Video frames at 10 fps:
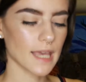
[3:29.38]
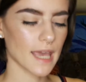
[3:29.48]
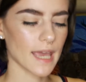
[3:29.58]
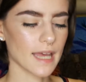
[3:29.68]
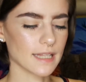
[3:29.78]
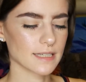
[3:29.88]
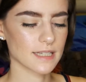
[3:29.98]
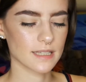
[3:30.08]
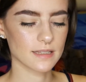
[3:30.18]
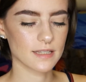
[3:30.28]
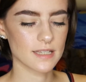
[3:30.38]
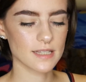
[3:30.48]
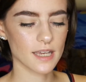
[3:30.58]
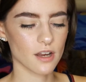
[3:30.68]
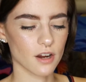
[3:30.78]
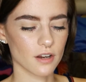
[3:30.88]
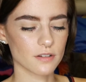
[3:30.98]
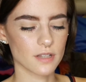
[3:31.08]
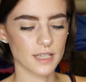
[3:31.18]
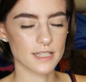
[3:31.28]
and these like
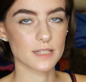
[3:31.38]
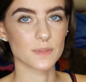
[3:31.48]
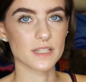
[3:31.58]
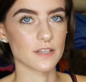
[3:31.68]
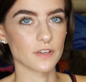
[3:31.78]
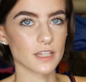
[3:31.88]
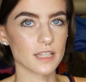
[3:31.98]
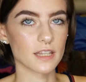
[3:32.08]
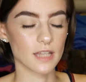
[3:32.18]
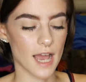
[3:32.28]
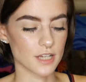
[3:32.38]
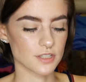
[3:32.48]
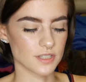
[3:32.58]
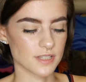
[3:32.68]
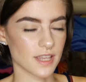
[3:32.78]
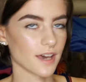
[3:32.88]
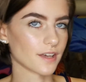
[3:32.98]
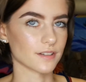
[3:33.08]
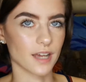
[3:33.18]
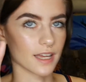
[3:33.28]
aren't like specifically the lashes
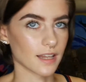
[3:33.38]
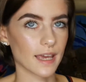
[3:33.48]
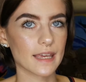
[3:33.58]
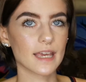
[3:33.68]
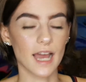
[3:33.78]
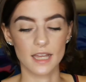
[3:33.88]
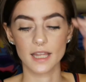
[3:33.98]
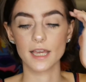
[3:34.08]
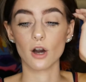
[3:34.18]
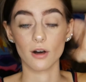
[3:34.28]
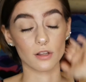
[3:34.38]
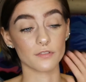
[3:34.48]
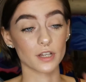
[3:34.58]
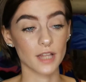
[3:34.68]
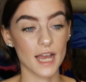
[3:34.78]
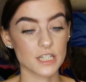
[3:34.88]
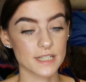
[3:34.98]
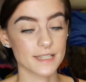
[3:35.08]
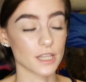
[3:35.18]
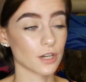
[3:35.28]
that I like. I like all of their
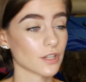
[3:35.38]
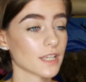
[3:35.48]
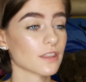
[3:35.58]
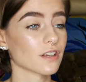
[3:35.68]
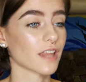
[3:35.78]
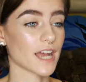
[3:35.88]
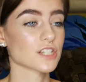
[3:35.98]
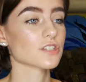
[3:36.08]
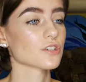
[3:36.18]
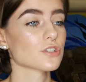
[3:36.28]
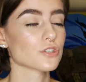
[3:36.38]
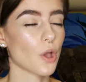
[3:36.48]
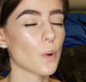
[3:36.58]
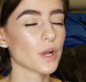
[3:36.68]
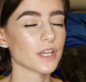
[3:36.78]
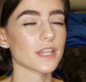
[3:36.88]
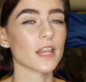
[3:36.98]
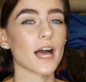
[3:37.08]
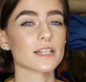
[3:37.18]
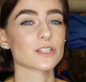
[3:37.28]
lashes, literally. Their lashes are so good. They
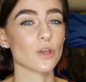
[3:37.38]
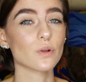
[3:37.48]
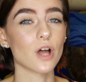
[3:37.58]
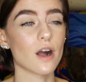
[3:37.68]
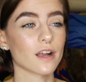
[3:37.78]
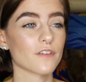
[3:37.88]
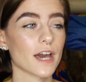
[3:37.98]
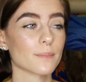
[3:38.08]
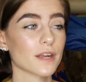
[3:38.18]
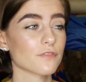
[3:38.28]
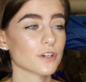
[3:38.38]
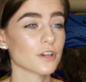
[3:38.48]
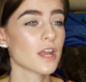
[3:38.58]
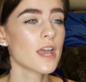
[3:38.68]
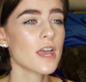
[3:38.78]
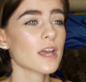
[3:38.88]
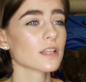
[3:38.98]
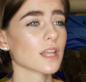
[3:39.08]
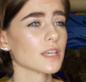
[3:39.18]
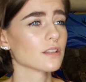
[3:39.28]
last so long. I've had mine for
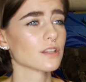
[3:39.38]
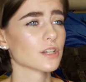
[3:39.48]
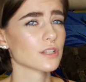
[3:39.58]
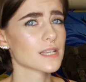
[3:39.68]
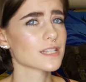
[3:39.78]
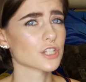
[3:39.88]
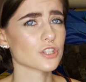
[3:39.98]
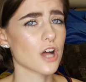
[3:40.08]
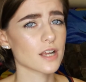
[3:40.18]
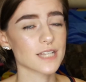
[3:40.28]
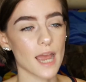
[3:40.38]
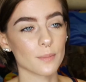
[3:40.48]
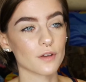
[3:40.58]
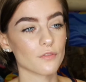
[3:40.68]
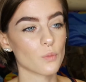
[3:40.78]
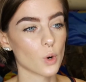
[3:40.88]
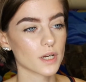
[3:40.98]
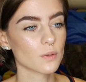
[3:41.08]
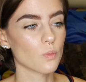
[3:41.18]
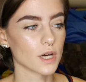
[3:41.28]
like literally such a long time. I've
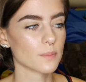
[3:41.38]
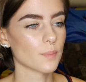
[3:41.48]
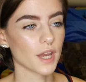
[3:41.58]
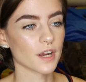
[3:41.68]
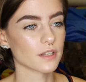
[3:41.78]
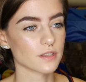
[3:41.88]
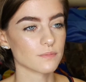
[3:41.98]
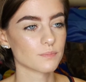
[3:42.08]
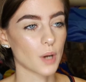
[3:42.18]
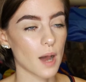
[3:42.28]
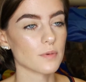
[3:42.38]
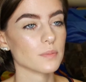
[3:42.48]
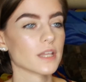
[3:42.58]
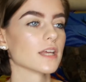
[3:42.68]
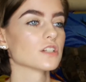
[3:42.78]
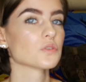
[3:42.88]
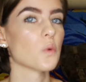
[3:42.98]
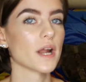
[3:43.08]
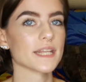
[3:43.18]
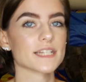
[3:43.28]
worn one pair probably like
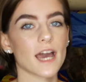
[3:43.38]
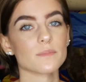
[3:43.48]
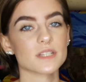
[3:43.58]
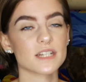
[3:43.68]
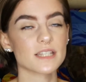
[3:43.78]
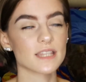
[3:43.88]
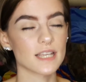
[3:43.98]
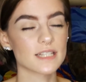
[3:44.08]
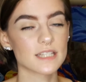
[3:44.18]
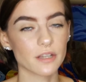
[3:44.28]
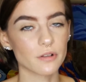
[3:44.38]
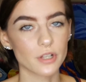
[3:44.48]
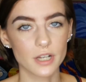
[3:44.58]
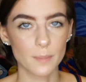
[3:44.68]
20 times and it, they still look